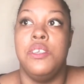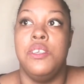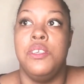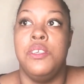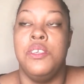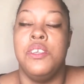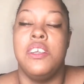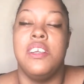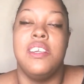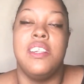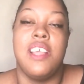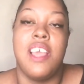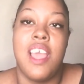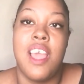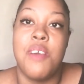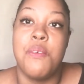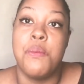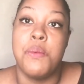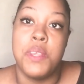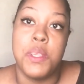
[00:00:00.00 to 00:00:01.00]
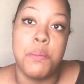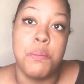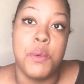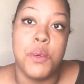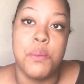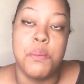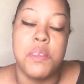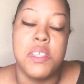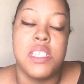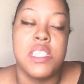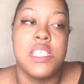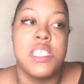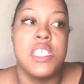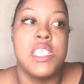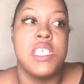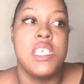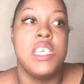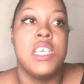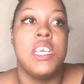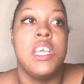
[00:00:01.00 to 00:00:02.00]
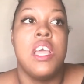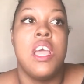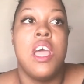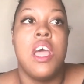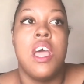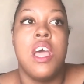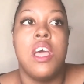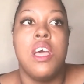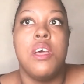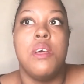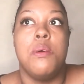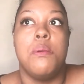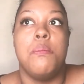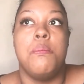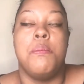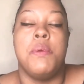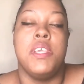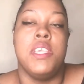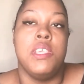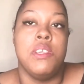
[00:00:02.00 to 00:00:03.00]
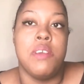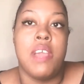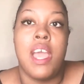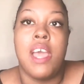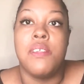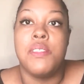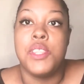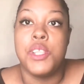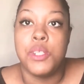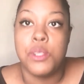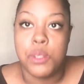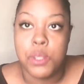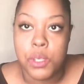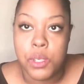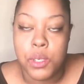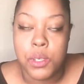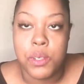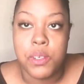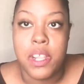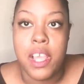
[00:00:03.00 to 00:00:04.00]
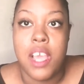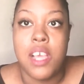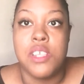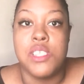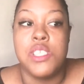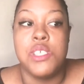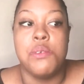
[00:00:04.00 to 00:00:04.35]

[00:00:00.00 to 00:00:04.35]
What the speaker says: You're going to have weak moments. But you have to learn how